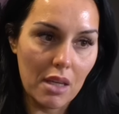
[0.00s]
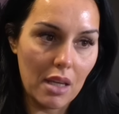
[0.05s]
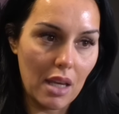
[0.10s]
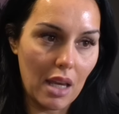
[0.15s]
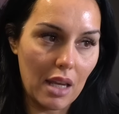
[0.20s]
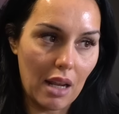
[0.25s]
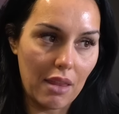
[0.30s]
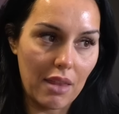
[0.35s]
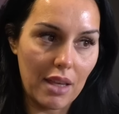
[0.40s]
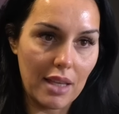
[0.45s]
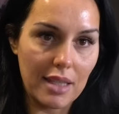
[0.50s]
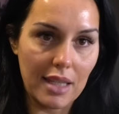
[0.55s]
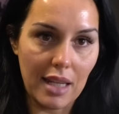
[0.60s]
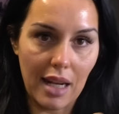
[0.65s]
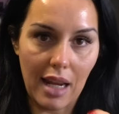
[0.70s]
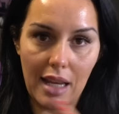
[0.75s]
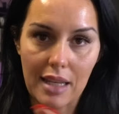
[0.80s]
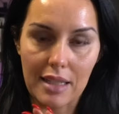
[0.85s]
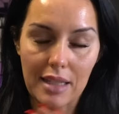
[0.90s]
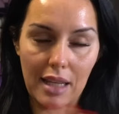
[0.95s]
and I think
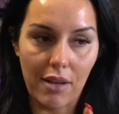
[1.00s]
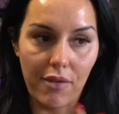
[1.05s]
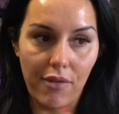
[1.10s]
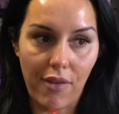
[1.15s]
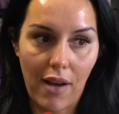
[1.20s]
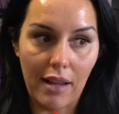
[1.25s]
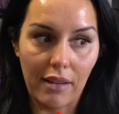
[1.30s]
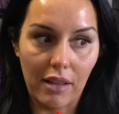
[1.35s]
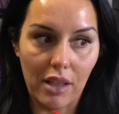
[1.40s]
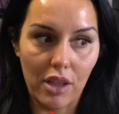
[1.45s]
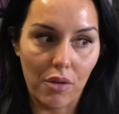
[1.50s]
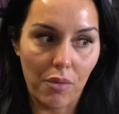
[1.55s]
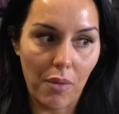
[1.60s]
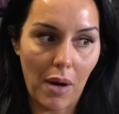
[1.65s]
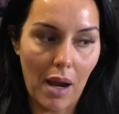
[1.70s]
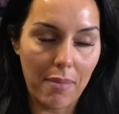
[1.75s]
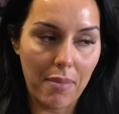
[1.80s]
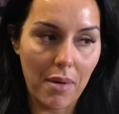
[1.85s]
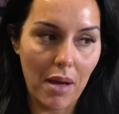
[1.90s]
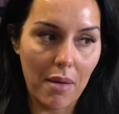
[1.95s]
today is like finally the
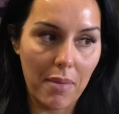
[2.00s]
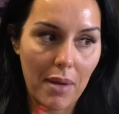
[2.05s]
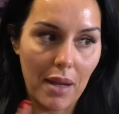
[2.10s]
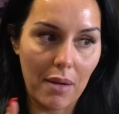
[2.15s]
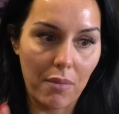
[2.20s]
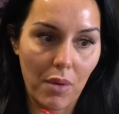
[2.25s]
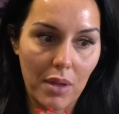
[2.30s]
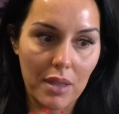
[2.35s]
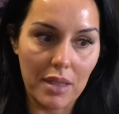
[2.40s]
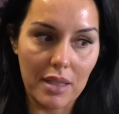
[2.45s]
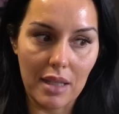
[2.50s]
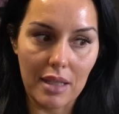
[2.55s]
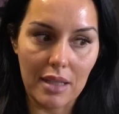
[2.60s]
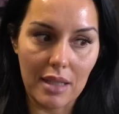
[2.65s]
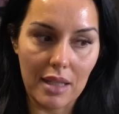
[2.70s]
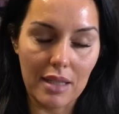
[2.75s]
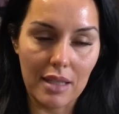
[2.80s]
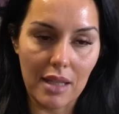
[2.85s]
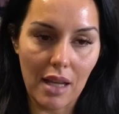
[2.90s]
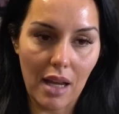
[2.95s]
wrap up and once this
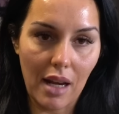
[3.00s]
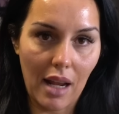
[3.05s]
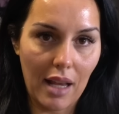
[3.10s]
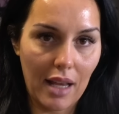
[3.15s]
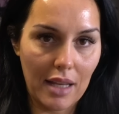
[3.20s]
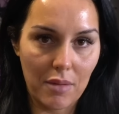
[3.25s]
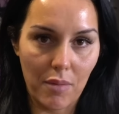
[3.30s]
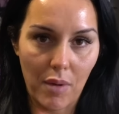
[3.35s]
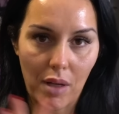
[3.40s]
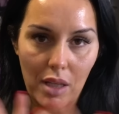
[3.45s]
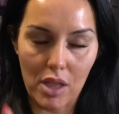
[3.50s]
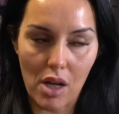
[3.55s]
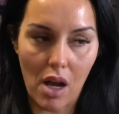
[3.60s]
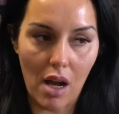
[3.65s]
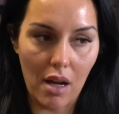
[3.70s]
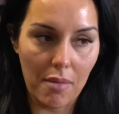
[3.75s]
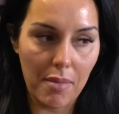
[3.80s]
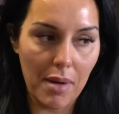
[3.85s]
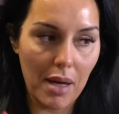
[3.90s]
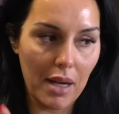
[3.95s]
is done I guess we can
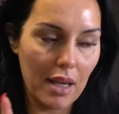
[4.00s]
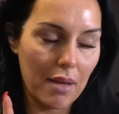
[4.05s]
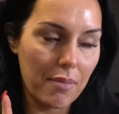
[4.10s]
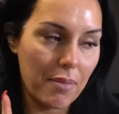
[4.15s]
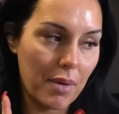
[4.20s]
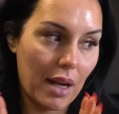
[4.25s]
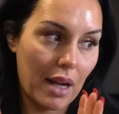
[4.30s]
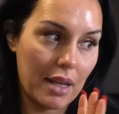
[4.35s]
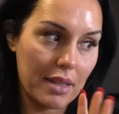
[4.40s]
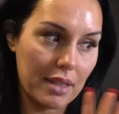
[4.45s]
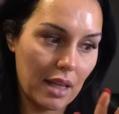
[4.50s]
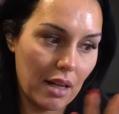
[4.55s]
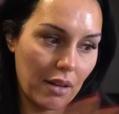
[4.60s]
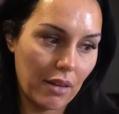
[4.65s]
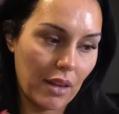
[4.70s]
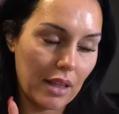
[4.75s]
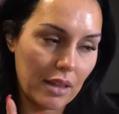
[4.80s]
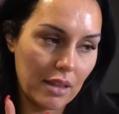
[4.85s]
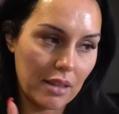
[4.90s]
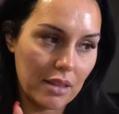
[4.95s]
talk about it but I just gotta
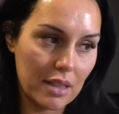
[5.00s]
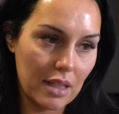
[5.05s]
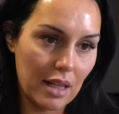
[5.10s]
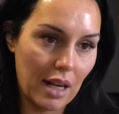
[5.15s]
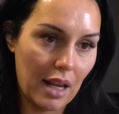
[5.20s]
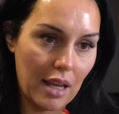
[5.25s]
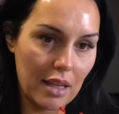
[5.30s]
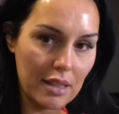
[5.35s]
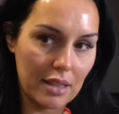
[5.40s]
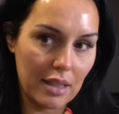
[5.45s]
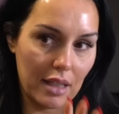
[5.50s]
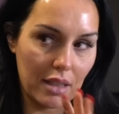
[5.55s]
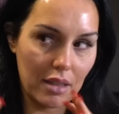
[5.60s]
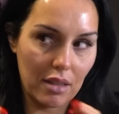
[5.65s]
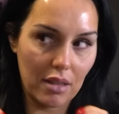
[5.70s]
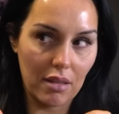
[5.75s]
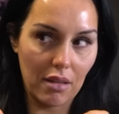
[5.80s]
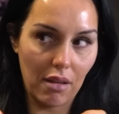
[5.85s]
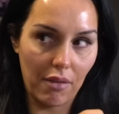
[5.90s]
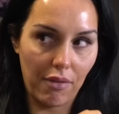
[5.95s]
let today is like
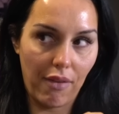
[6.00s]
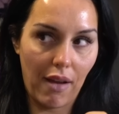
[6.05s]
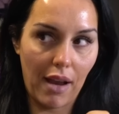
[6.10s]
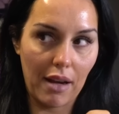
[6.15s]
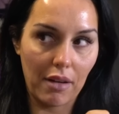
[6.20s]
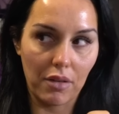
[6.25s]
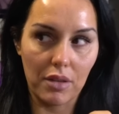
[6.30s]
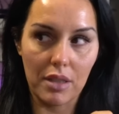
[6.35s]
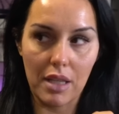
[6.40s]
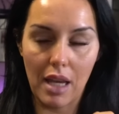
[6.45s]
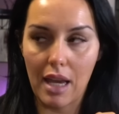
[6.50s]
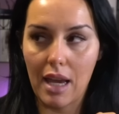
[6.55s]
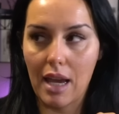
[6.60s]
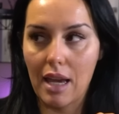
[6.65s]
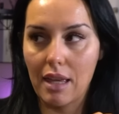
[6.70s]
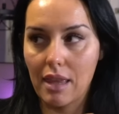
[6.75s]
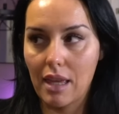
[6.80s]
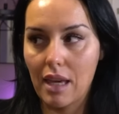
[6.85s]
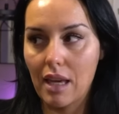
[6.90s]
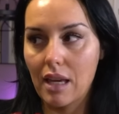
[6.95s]
the final day
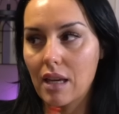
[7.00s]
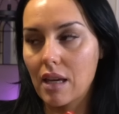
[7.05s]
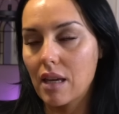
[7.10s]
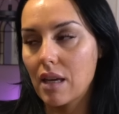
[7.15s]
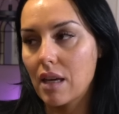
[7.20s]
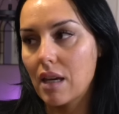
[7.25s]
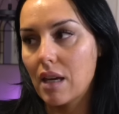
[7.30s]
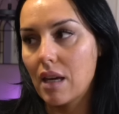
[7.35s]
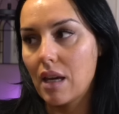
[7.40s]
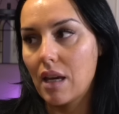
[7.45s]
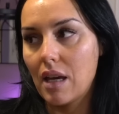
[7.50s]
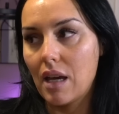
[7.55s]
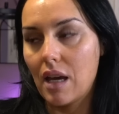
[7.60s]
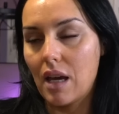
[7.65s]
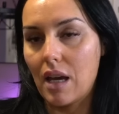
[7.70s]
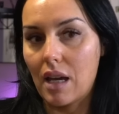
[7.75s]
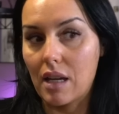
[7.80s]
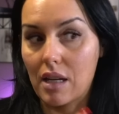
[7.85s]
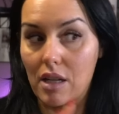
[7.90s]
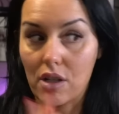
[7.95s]
I think
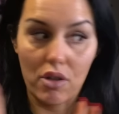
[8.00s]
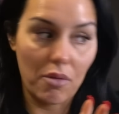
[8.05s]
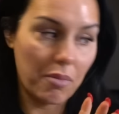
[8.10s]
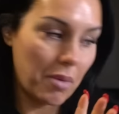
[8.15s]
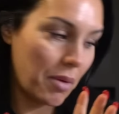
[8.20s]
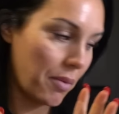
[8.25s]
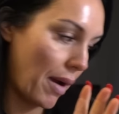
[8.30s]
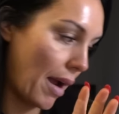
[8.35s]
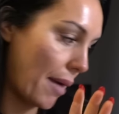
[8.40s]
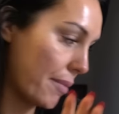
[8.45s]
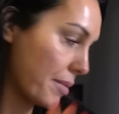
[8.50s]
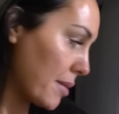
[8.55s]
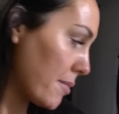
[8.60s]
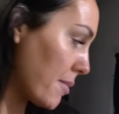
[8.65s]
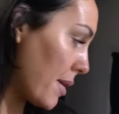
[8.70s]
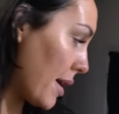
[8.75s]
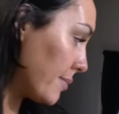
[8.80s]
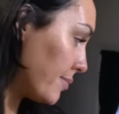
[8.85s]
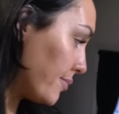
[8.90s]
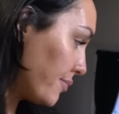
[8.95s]
and it should be wrapped
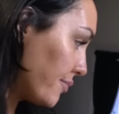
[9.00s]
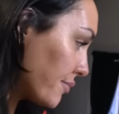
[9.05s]
but